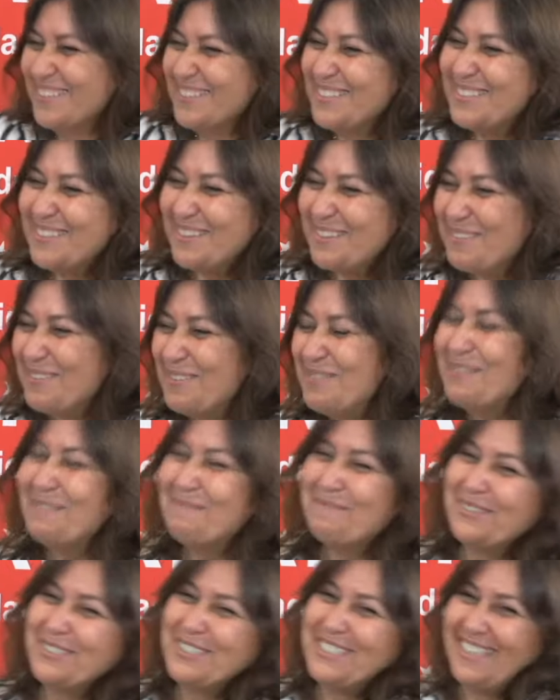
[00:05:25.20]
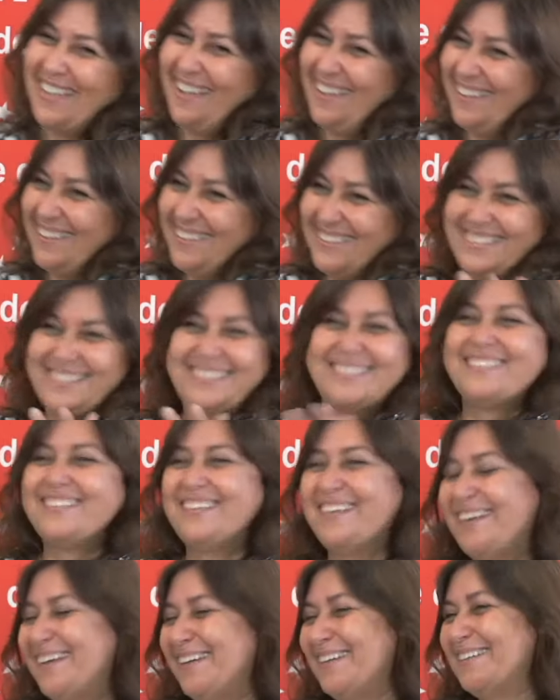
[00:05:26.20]
So if you want more science,
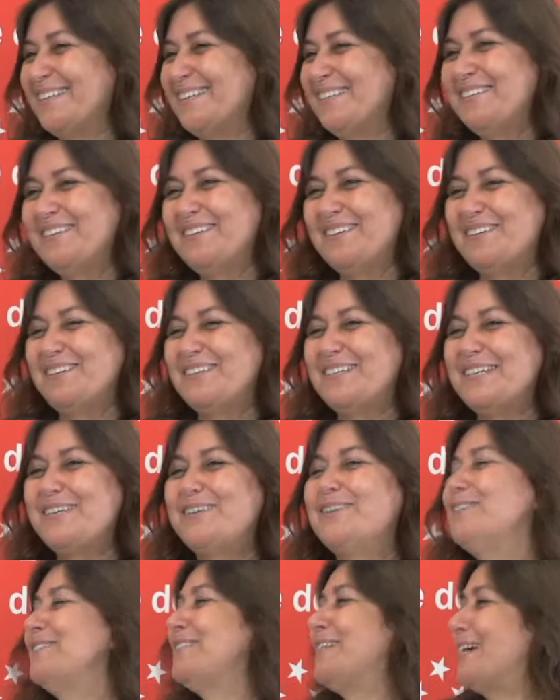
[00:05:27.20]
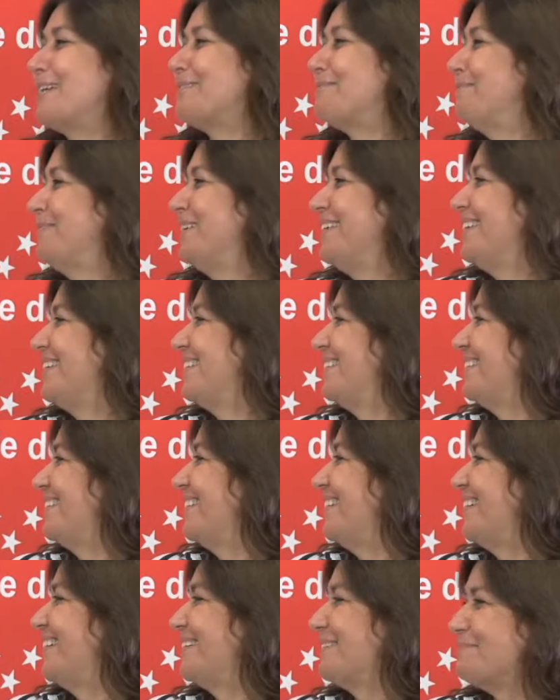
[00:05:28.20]
you can contact me.
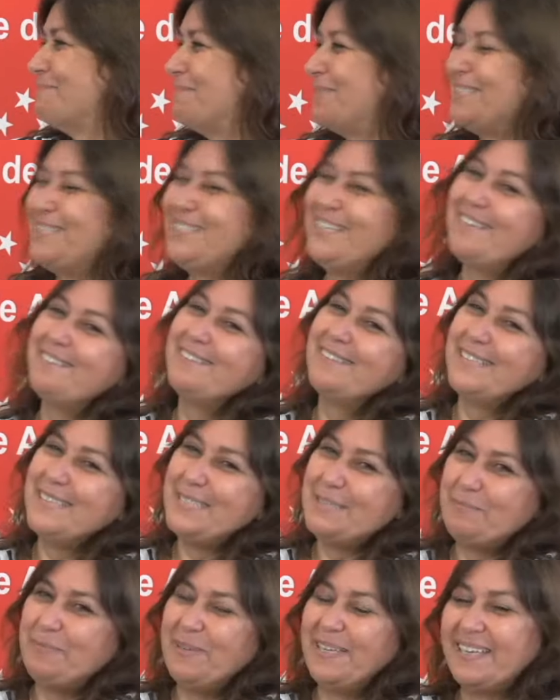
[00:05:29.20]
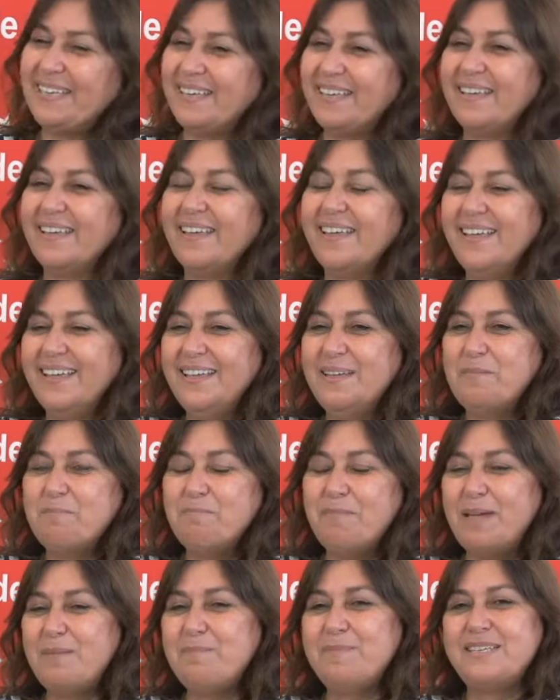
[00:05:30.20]
But generally speaking,
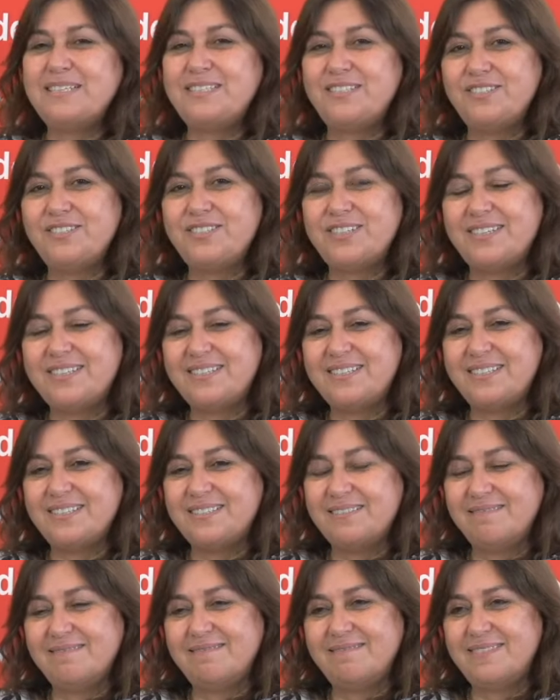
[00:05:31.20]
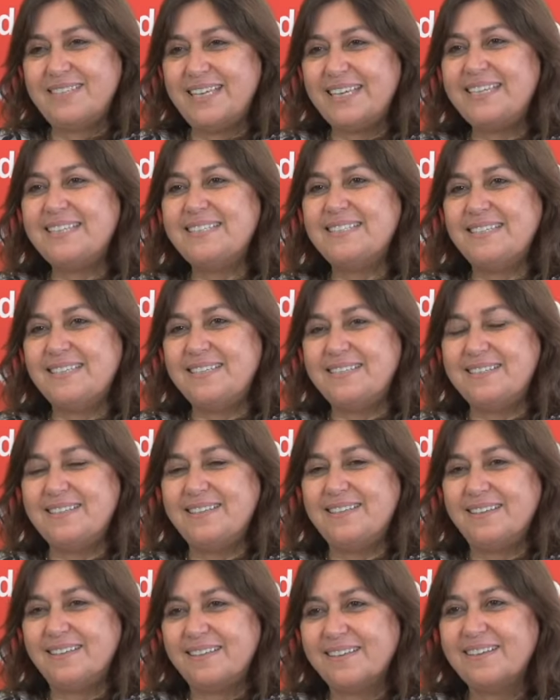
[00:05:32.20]
my message is take it
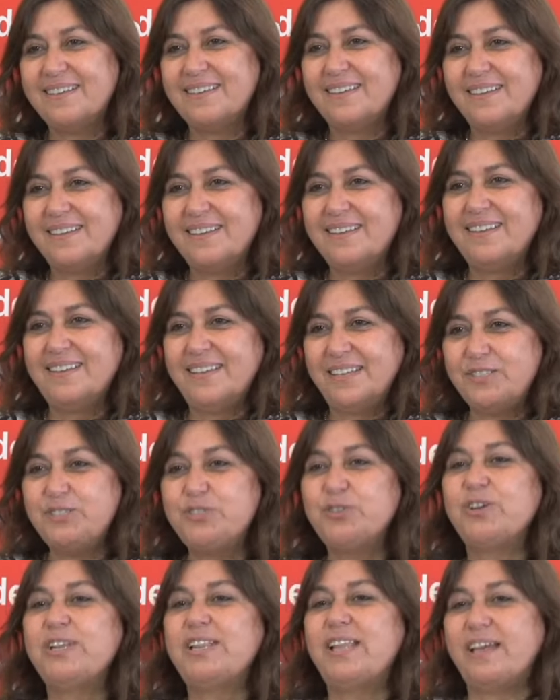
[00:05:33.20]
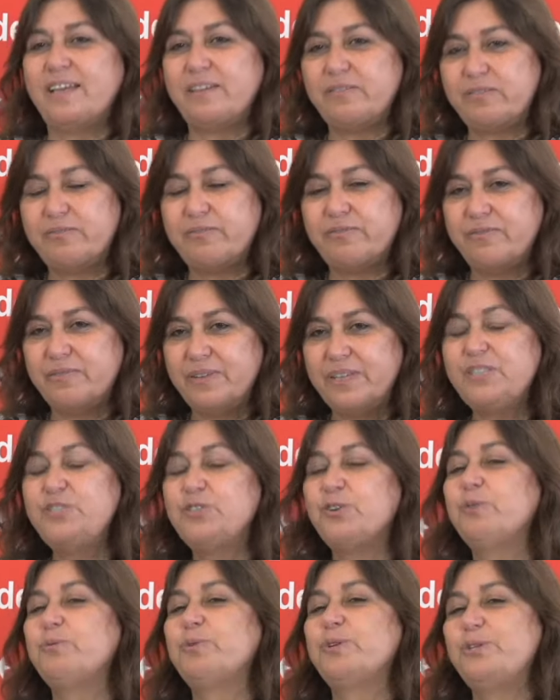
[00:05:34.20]
easy. Enjoy life.
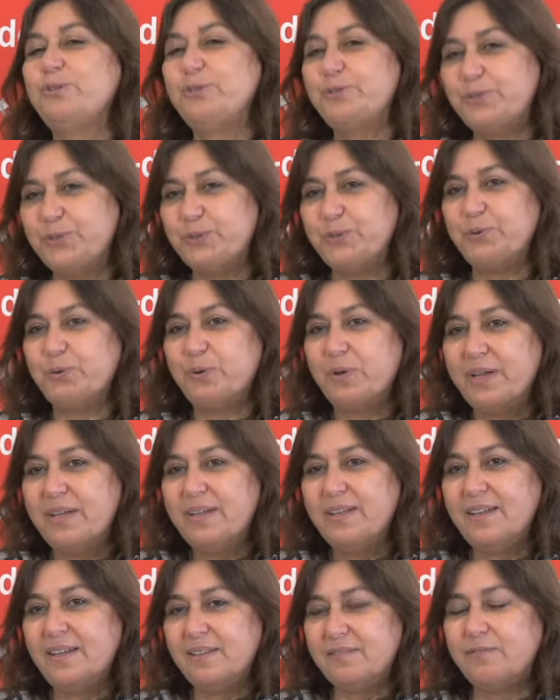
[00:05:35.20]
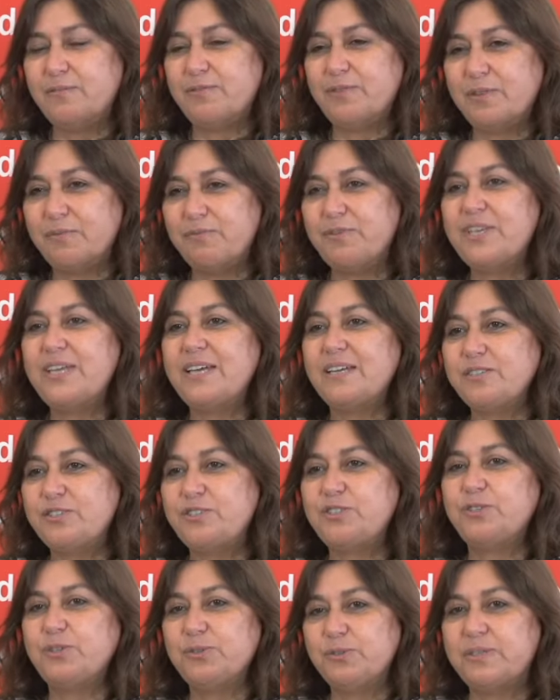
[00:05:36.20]
Enjoy what you do. And for young
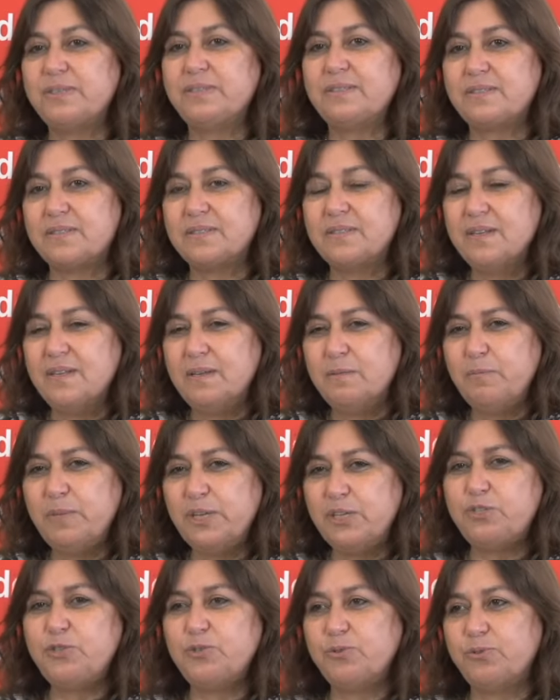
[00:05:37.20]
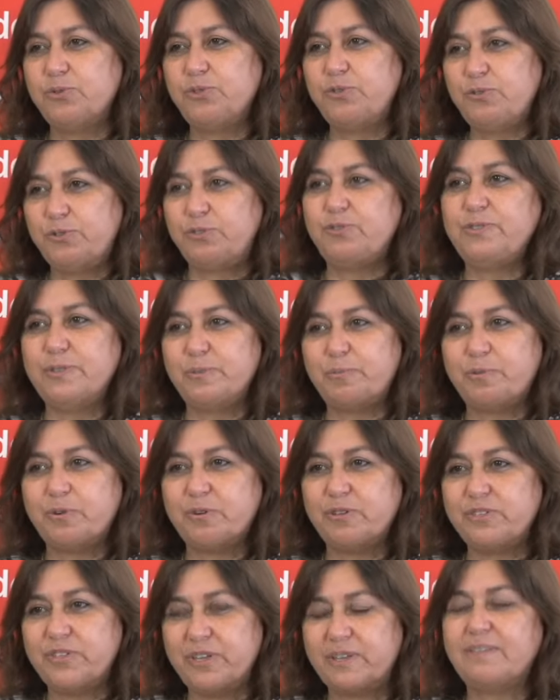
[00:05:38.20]
students, make sure you choose the
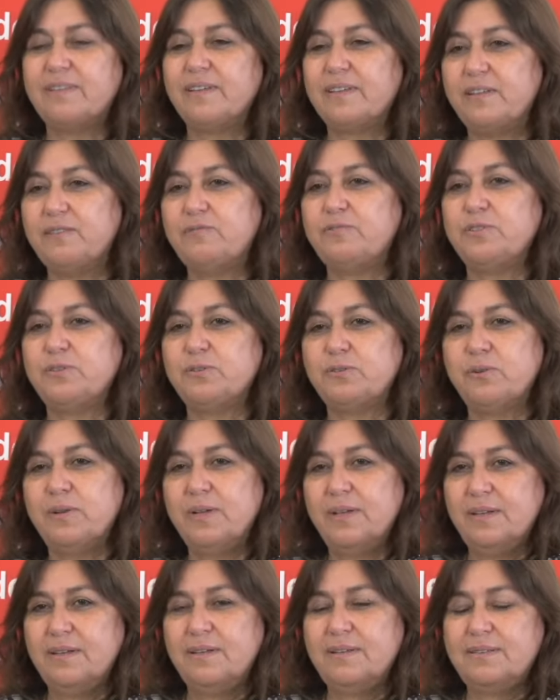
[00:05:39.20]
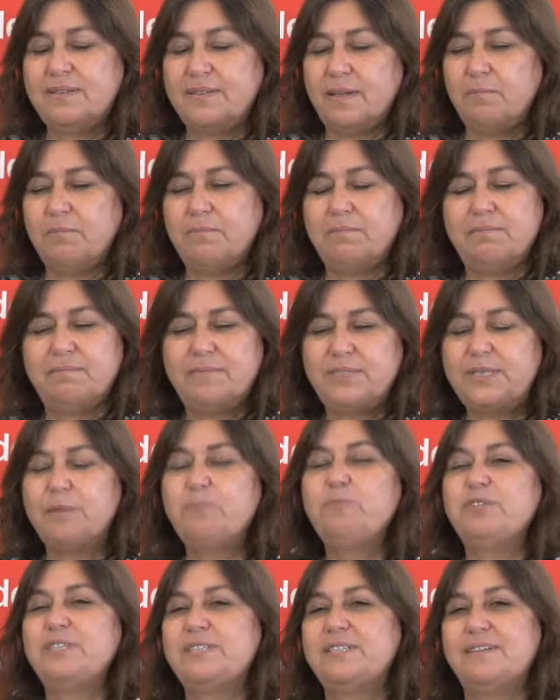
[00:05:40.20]
project that gives you some
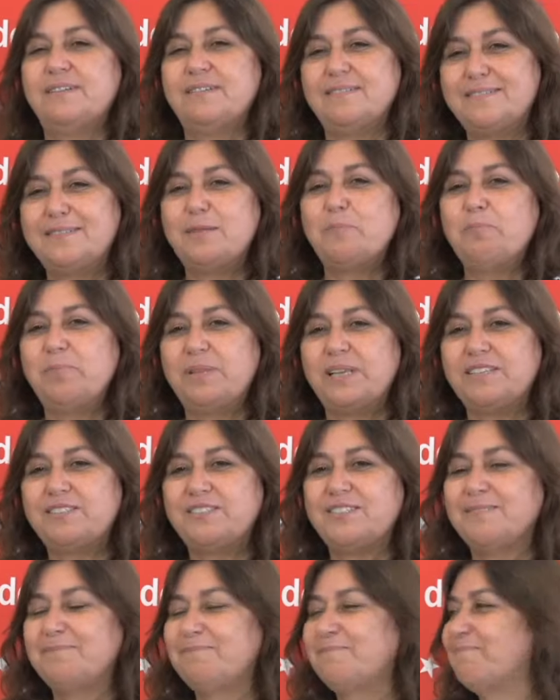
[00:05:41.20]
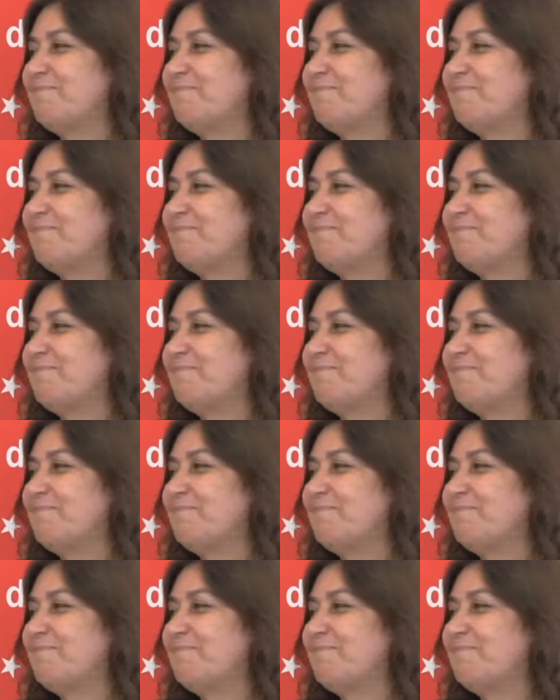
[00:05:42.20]
return, some pleasure.